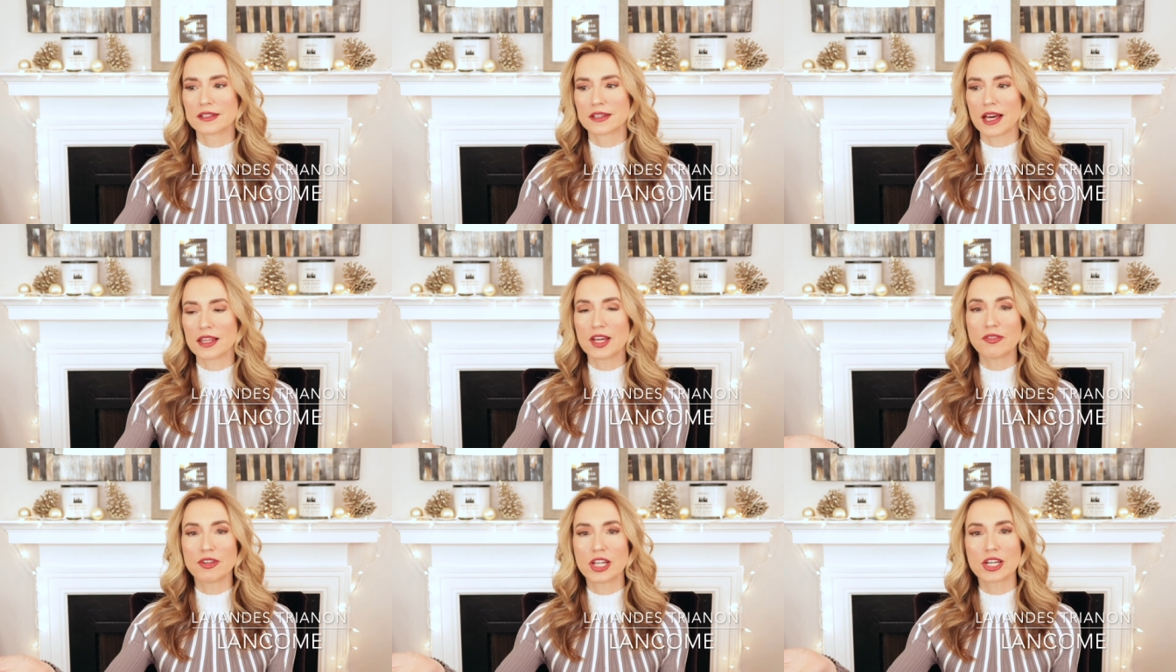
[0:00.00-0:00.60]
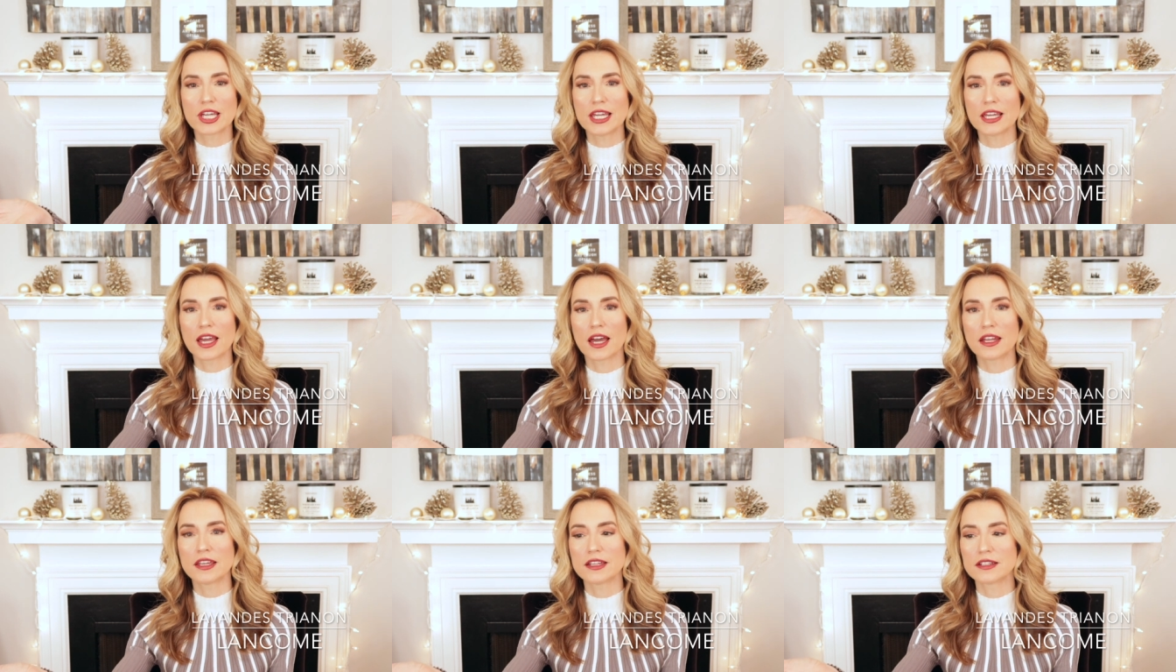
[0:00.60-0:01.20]
I loved looking
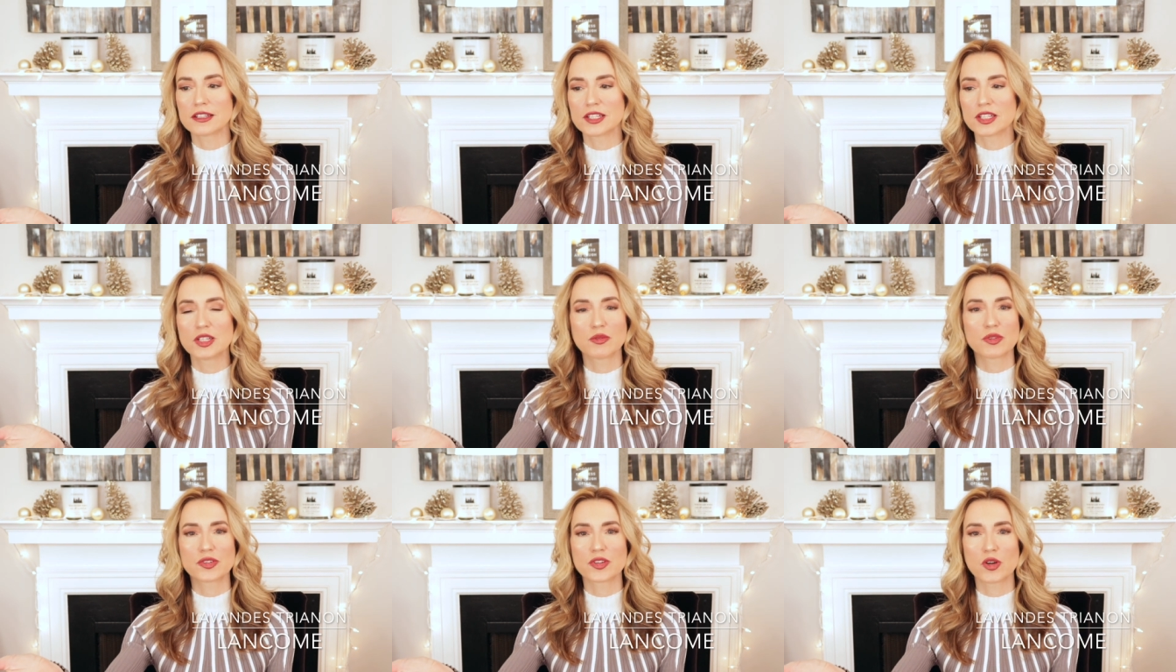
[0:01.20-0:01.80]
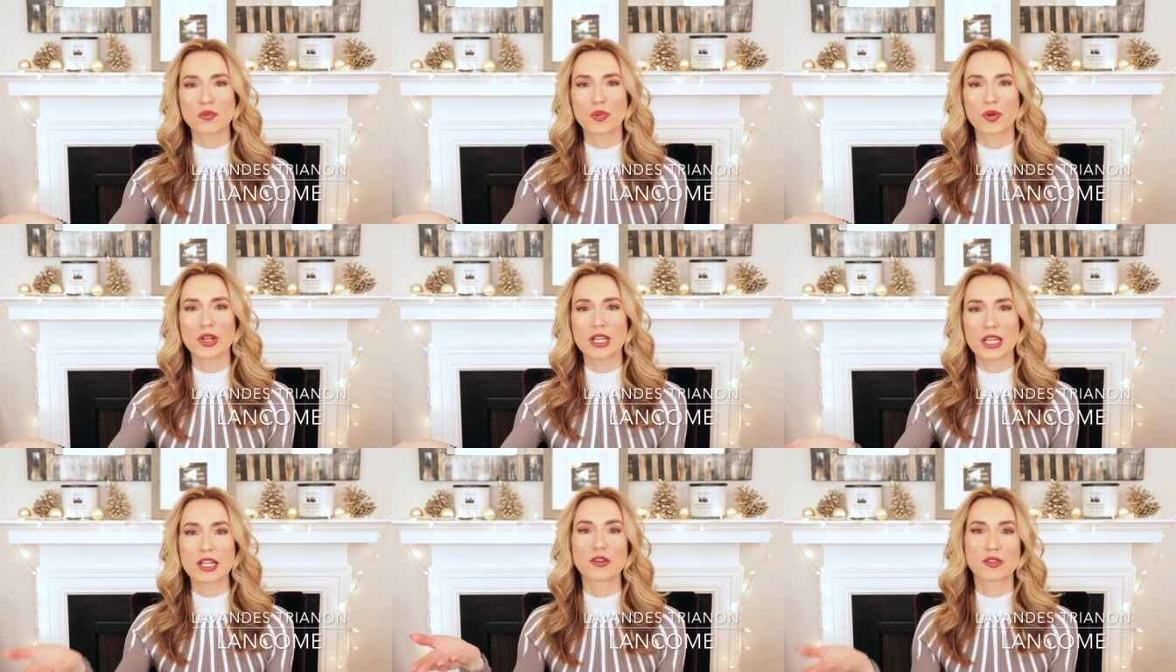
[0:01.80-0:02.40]
at it, and it was so
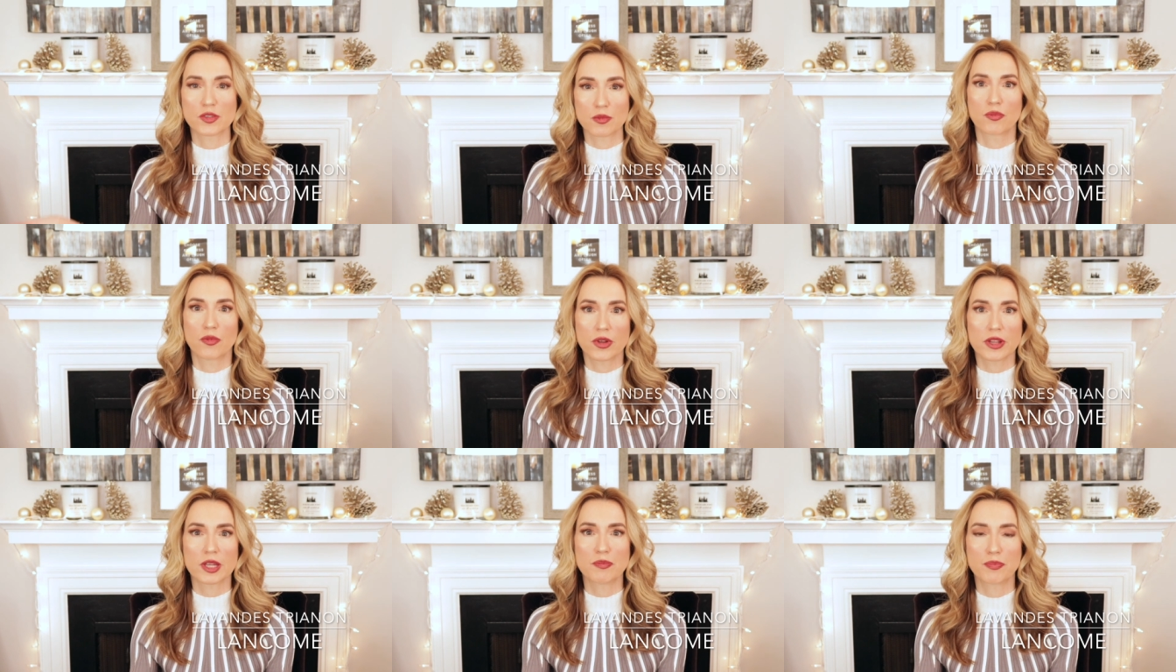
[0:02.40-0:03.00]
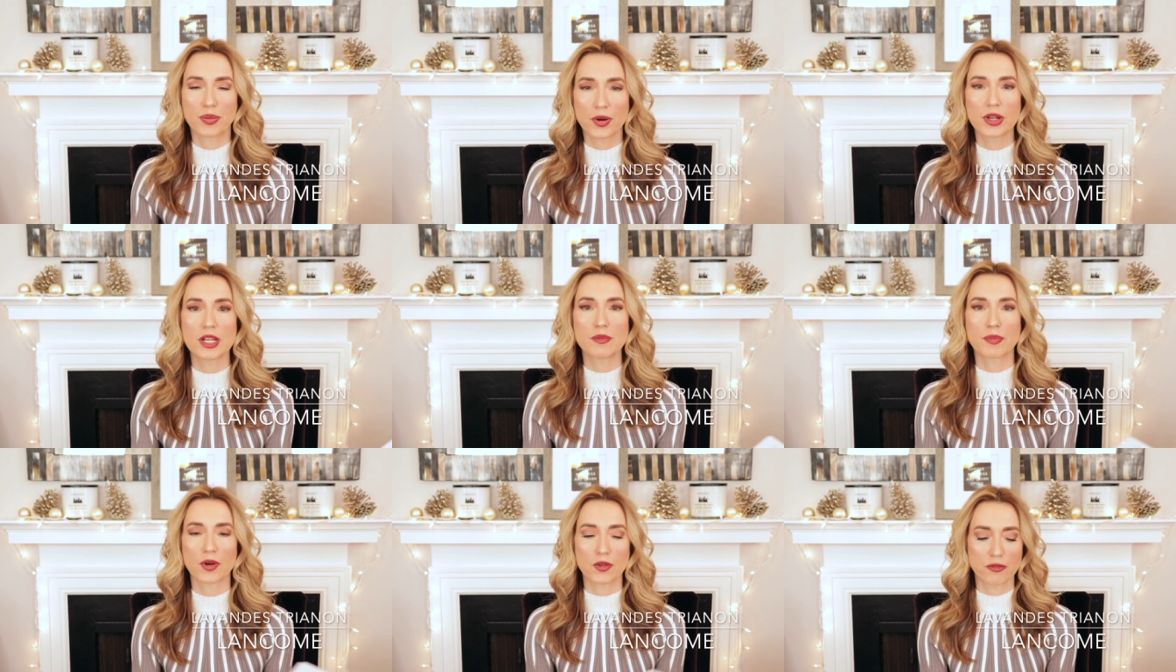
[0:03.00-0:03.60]
pretty, and it was a really pretty
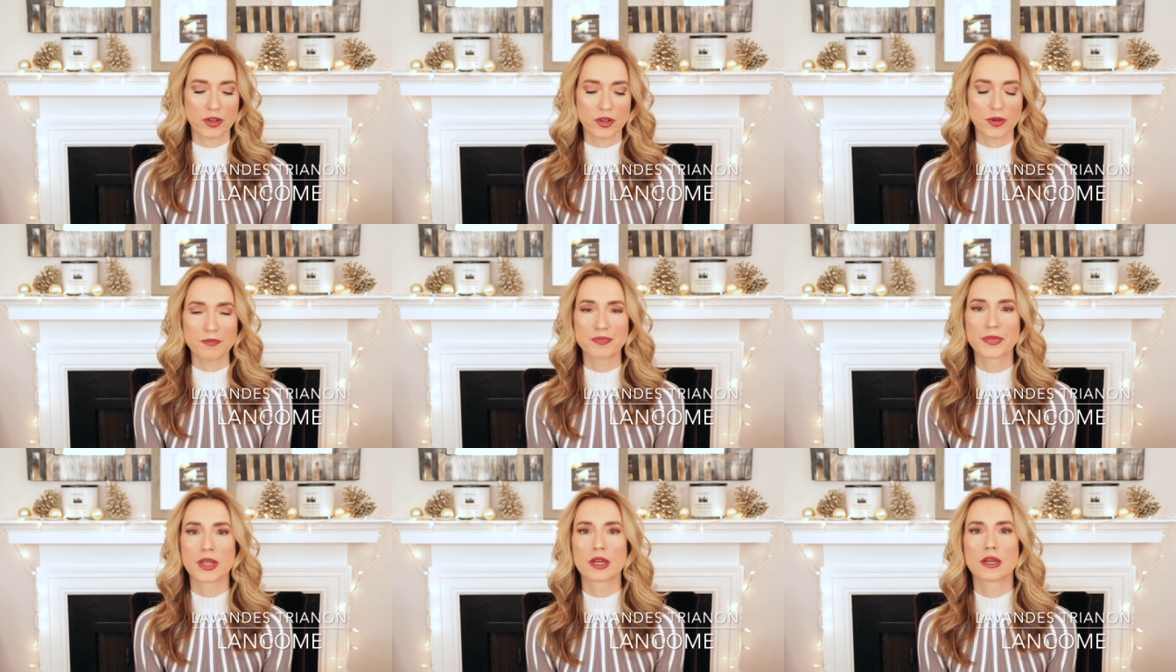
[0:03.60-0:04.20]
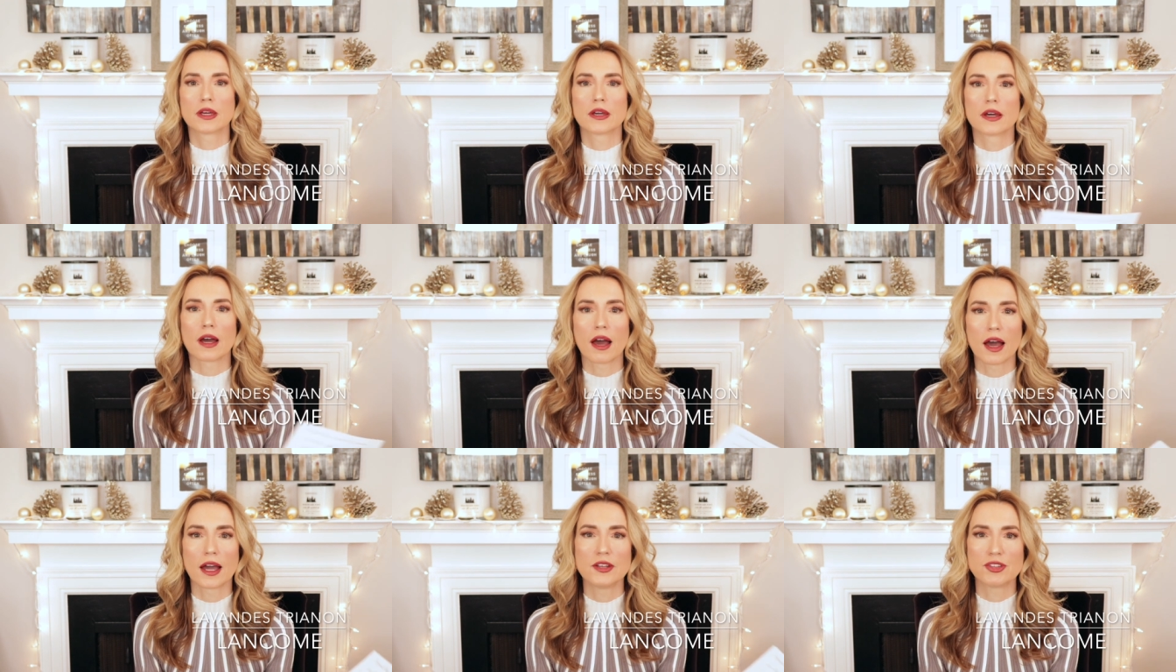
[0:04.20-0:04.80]
perfume.
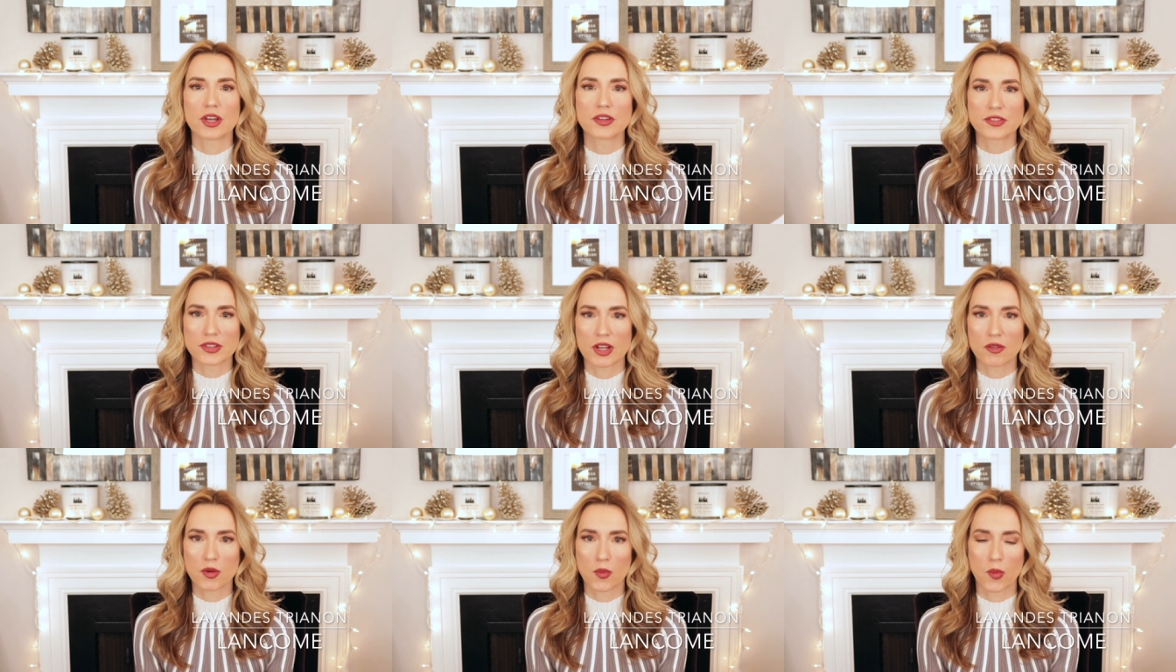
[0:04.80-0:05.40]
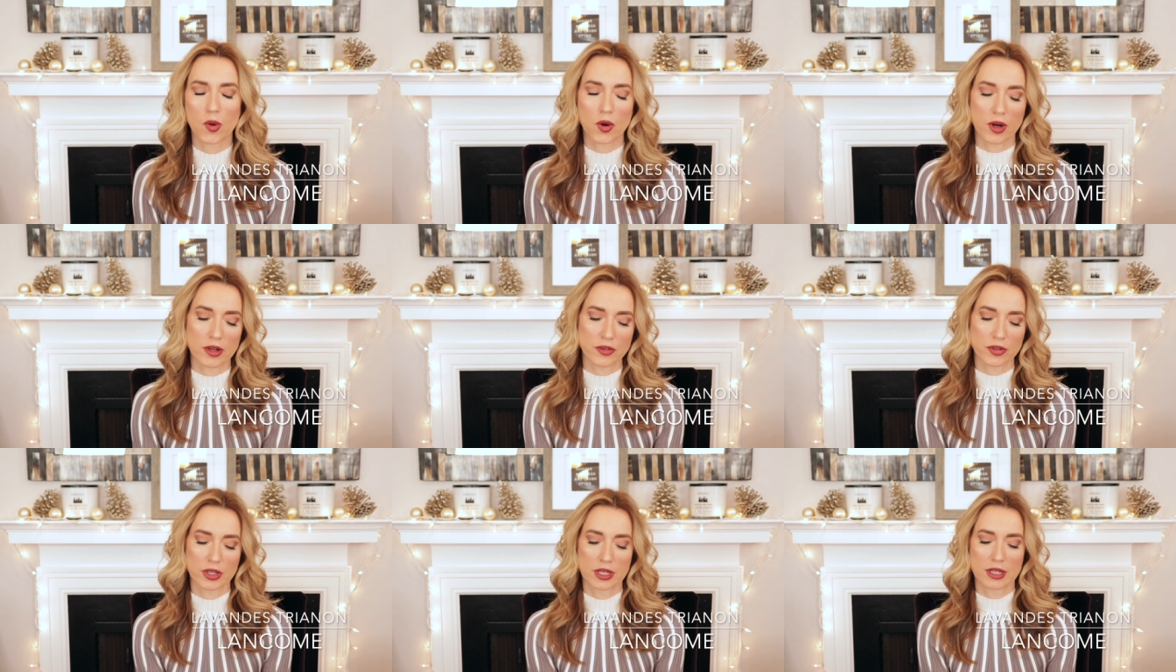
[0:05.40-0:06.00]
I just never wore
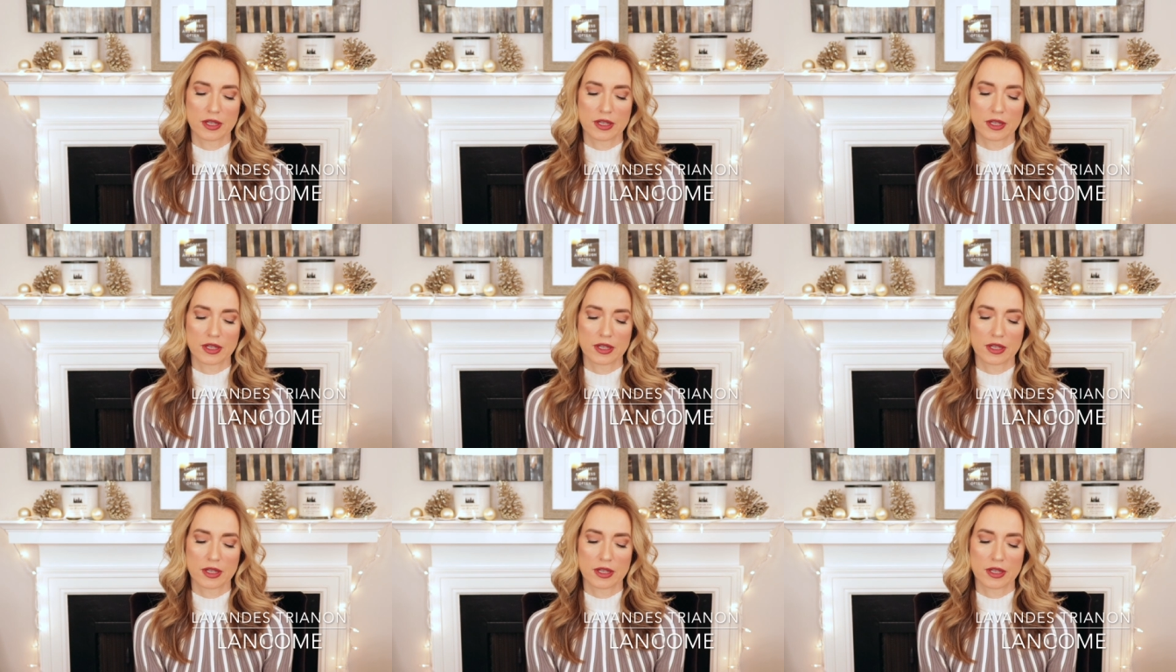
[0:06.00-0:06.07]
it.